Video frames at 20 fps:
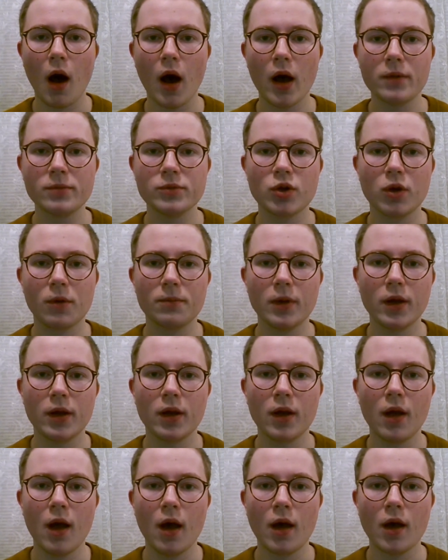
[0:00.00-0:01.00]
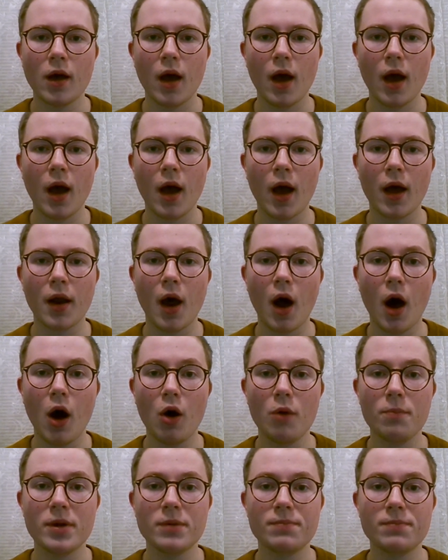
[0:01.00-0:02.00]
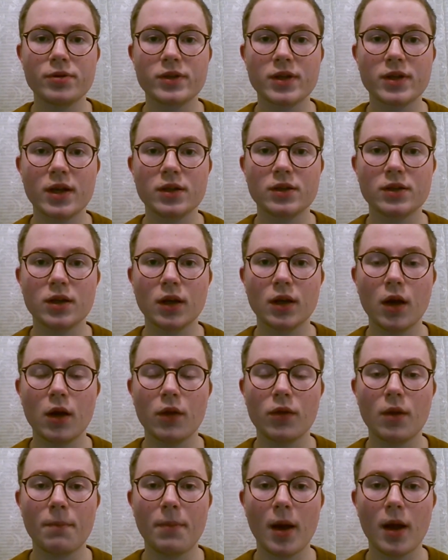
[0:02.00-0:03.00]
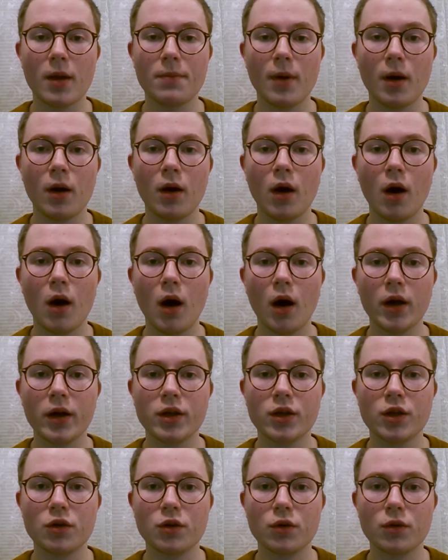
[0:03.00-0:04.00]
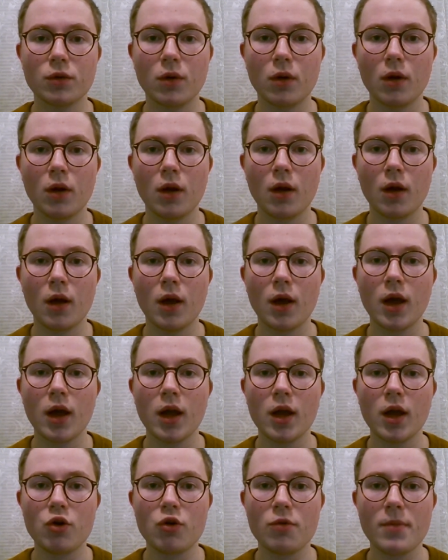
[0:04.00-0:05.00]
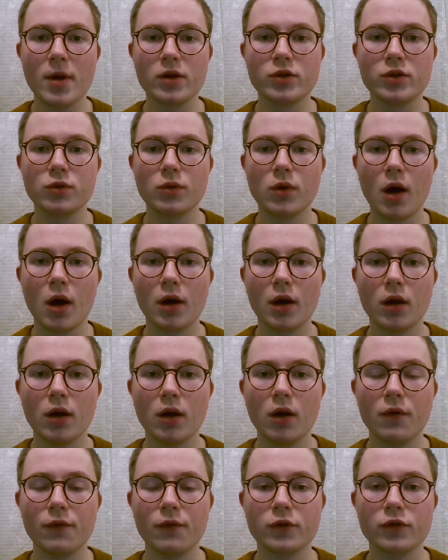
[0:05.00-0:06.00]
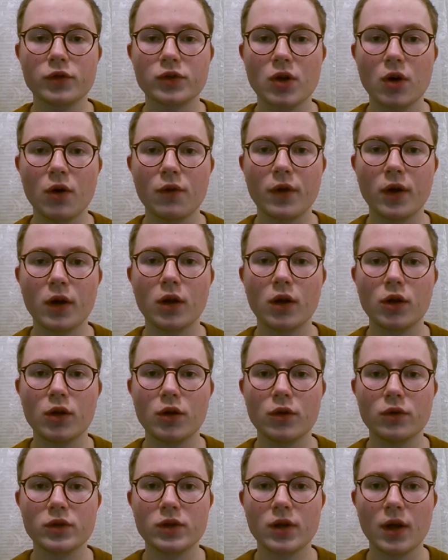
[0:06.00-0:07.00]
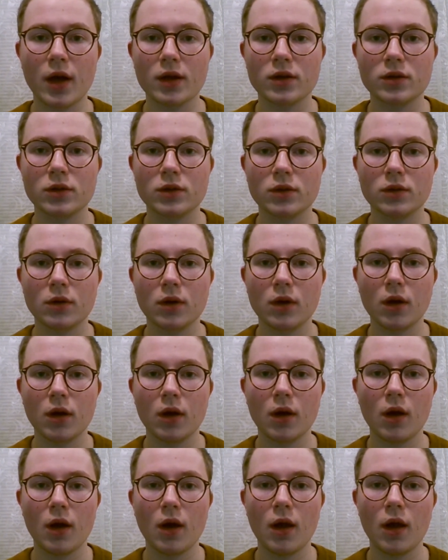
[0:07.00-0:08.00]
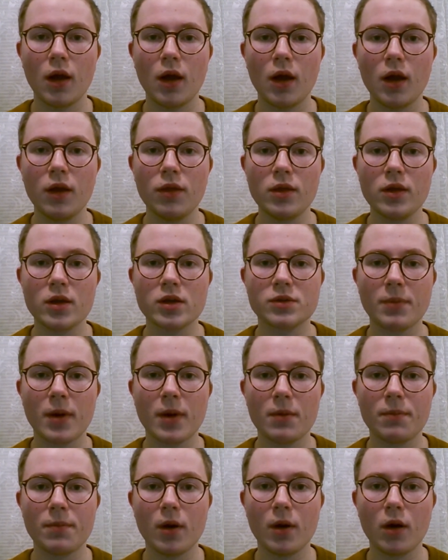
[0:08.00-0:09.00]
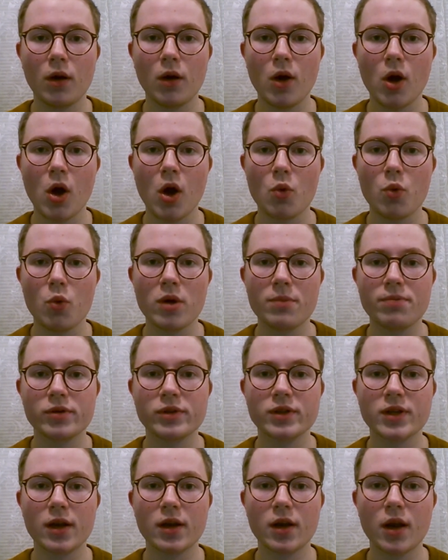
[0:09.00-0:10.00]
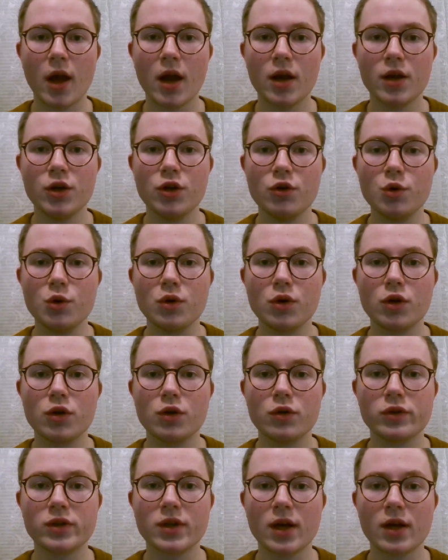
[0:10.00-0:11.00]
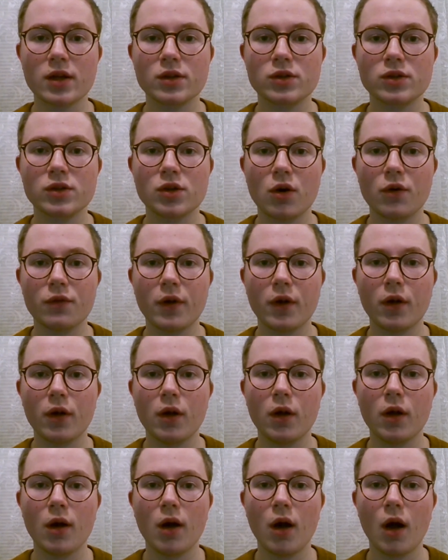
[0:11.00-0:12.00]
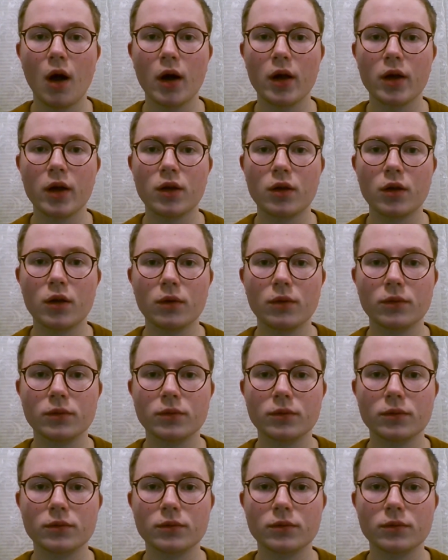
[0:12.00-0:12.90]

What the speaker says: I'm Tomsey, and I'll be presenting the paper IQ, Incremental Learning for Solving Qsat. In this paper, we present a new Qsat solver, IQ,